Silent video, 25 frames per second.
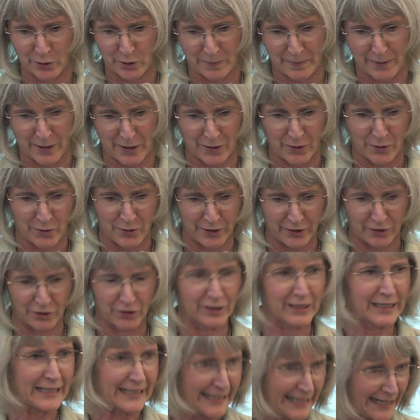about
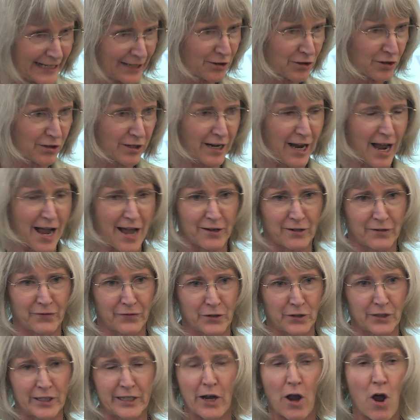origins, teach the
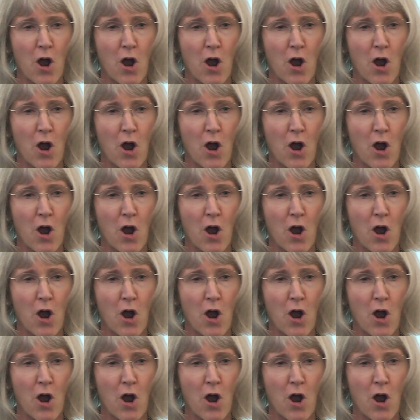controversy.